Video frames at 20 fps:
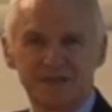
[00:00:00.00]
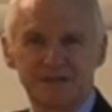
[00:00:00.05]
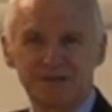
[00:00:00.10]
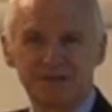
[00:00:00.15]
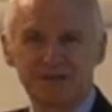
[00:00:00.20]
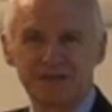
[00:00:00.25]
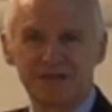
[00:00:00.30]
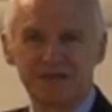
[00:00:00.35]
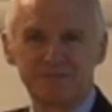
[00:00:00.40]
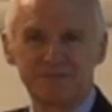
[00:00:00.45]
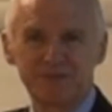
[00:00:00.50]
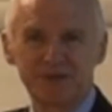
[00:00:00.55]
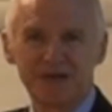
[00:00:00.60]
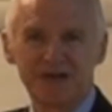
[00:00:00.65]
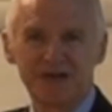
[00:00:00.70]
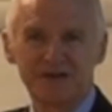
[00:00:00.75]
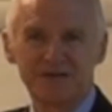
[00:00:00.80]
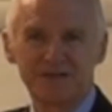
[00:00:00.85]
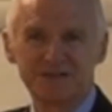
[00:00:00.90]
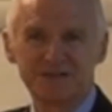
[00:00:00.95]
Nuclear
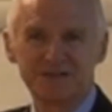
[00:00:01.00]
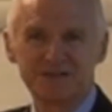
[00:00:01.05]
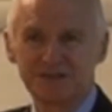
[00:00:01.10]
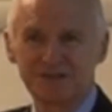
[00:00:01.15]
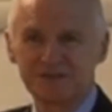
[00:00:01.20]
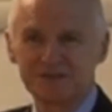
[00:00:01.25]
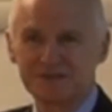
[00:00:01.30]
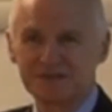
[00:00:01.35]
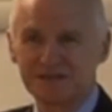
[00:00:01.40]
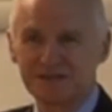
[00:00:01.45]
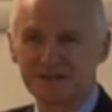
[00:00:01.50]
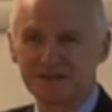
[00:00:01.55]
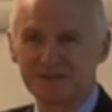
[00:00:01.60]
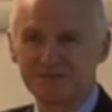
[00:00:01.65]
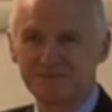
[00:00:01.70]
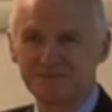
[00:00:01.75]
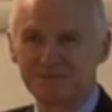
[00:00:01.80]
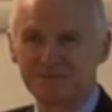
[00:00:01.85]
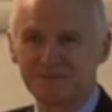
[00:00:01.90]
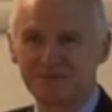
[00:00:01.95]
power is not
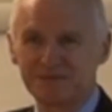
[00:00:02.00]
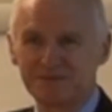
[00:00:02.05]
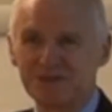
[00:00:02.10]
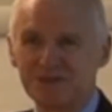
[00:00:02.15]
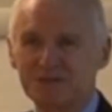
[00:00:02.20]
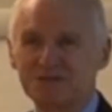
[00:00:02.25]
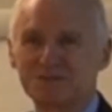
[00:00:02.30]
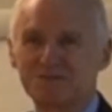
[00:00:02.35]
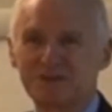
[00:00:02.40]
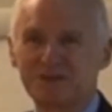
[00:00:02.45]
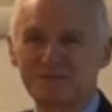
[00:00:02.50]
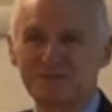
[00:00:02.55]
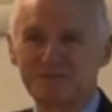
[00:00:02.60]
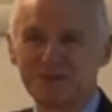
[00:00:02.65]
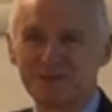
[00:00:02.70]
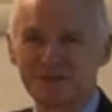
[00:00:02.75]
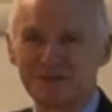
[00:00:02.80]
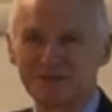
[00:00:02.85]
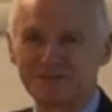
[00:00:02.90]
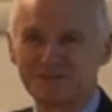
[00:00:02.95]
the most
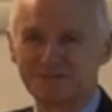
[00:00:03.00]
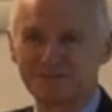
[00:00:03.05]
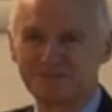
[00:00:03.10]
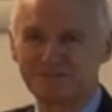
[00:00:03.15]
popular